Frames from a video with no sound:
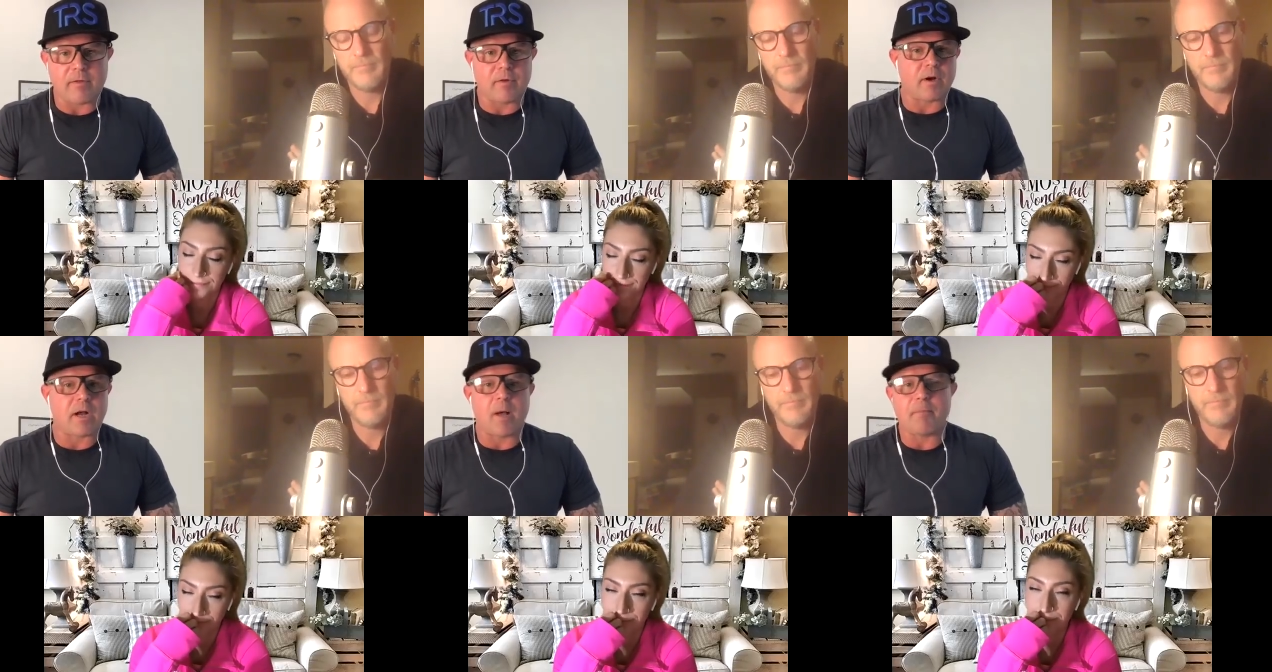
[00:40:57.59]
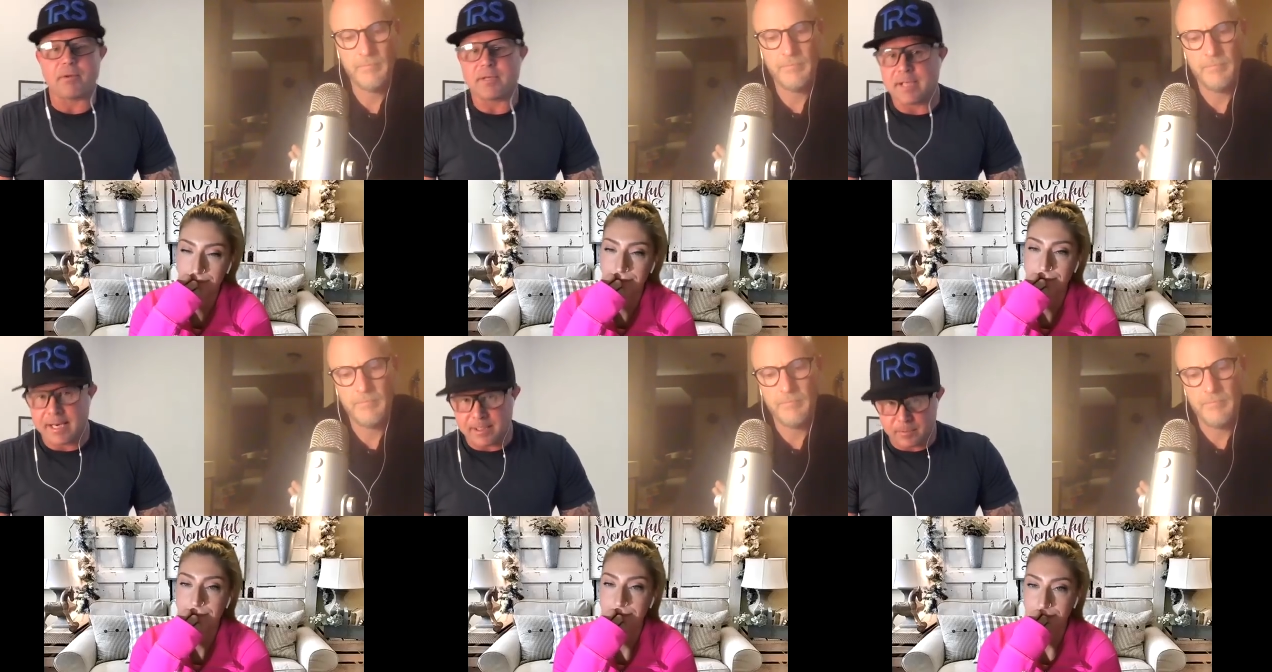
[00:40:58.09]
Speaker 1: Uh, there were a couple
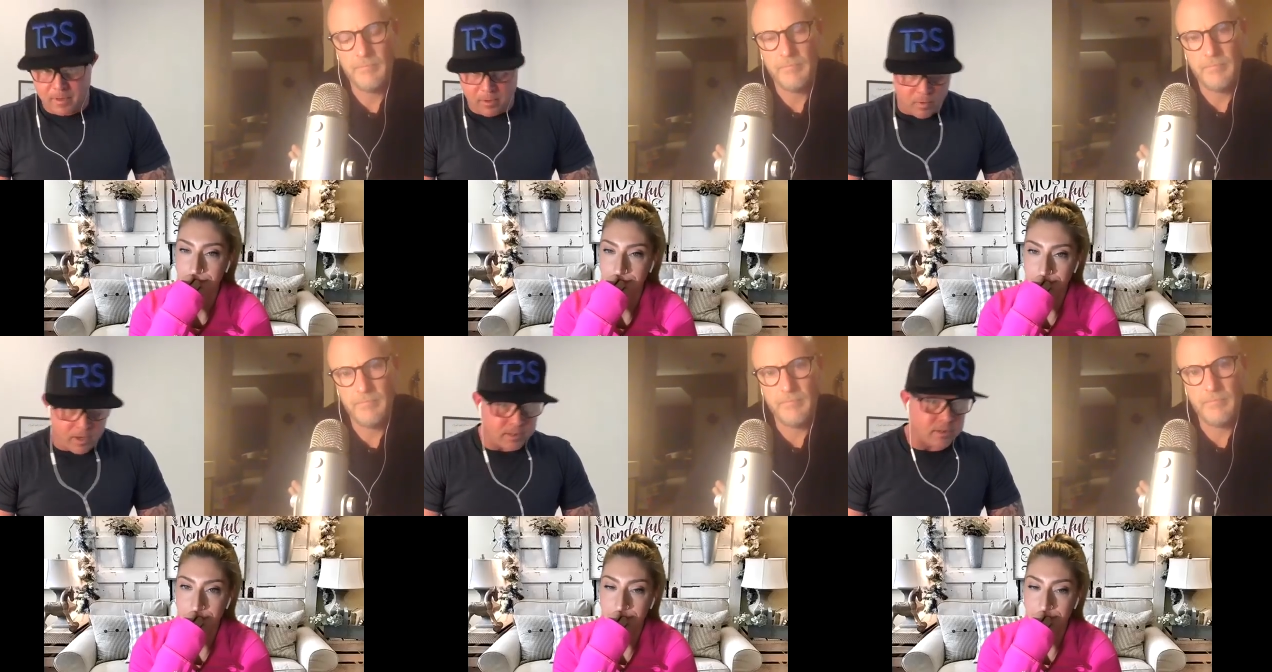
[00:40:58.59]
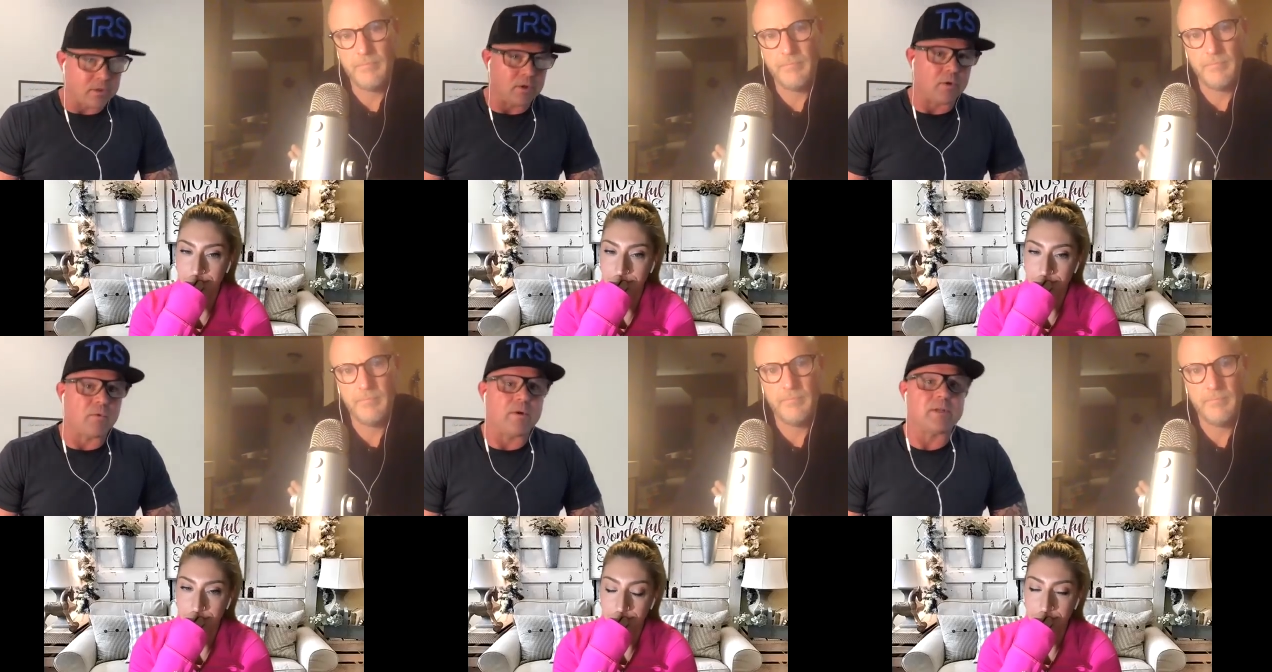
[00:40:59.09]
sites where I went
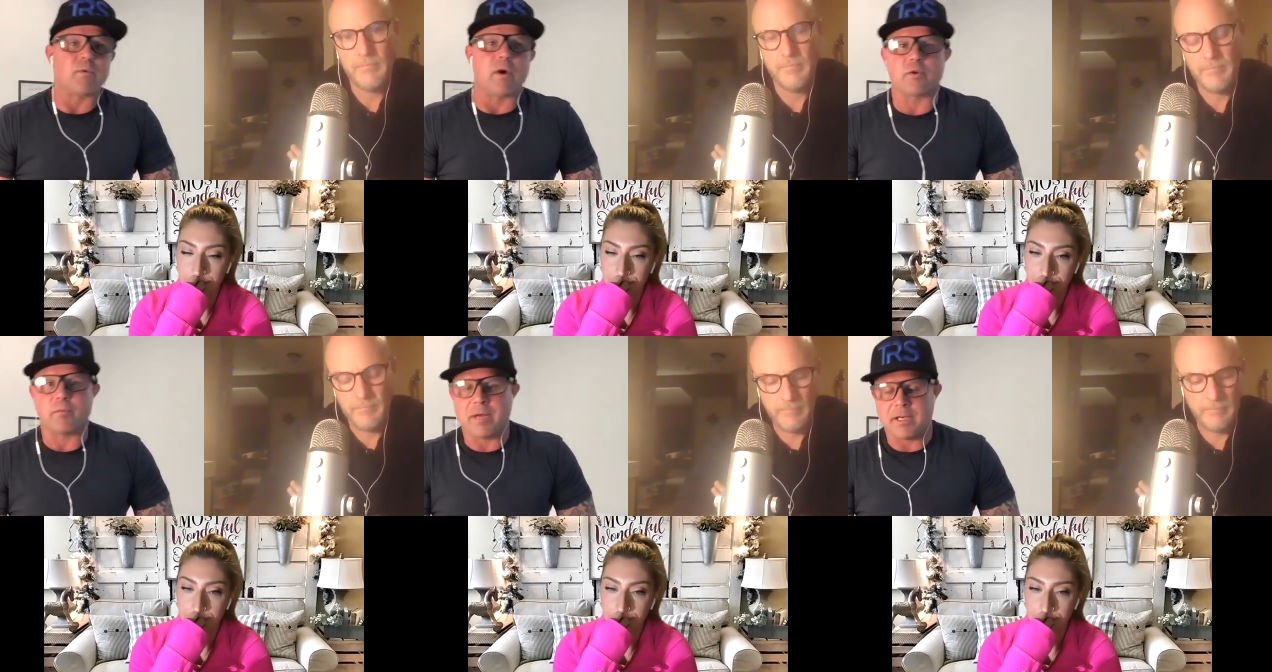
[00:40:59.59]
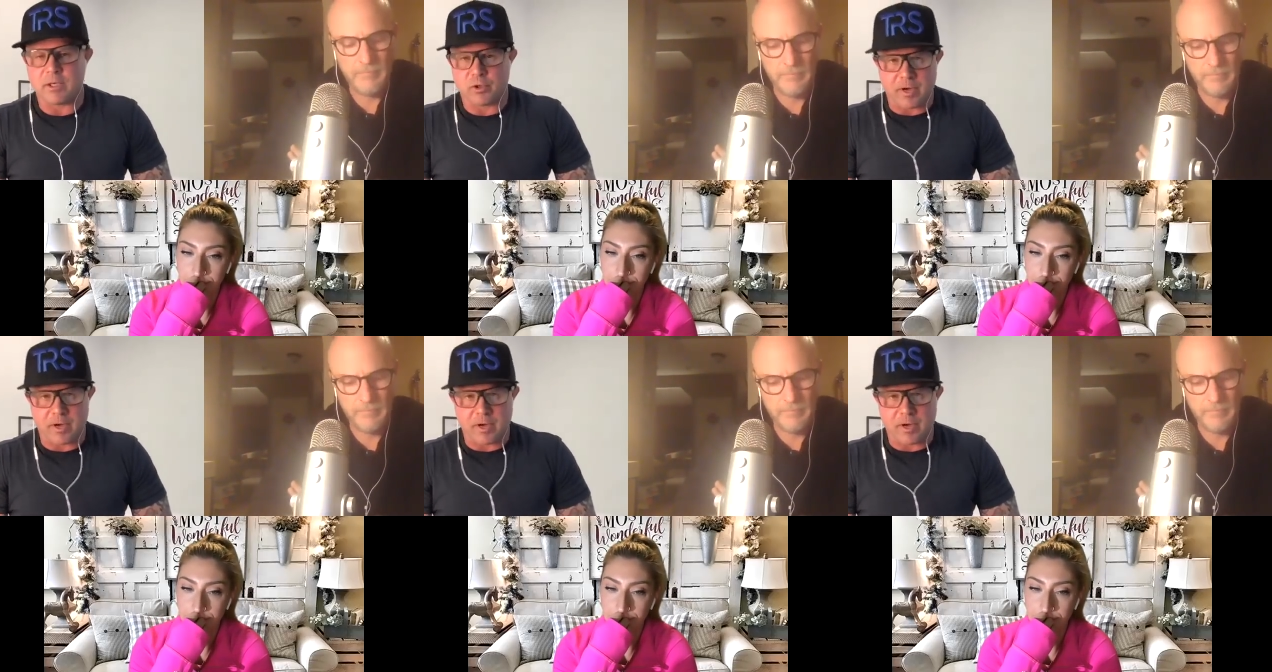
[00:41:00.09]
to rinse, wash, repeat to